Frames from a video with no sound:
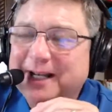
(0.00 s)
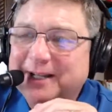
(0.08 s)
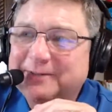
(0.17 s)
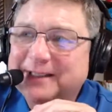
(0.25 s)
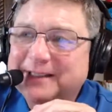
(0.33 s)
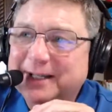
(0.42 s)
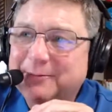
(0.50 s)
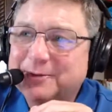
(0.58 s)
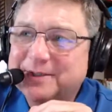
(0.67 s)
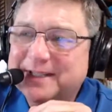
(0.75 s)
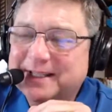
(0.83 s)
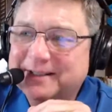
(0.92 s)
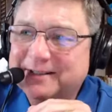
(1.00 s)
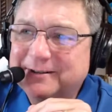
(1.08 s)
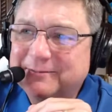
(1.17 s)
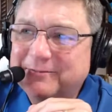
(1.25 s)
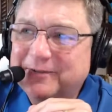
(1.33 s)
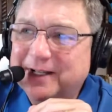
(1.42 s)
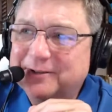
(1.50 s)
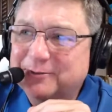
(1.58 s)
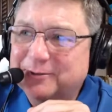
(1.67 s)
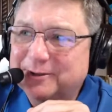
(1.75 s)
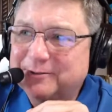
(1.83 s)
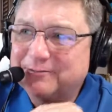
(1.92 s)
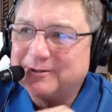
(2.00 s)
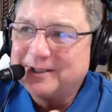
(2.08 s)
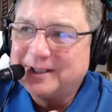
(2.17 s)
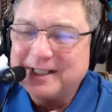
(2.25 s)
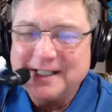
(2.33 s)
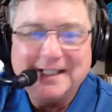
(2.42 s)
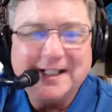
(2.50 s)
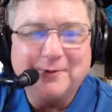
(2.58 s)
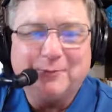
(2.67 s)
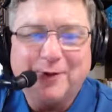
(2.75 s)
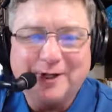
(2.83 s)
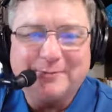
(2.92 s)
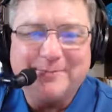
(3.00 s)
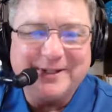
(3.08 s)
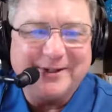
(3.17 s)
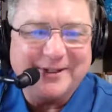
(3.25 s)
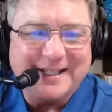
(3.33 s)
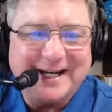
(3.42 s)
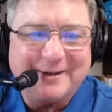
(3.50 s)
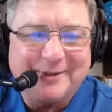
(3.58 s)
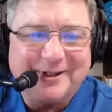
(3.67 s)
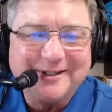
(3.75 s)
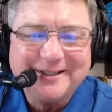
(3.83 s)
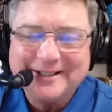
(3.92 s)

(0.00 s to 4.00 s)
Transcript: I think that was a factor of he didn't want to be on camera.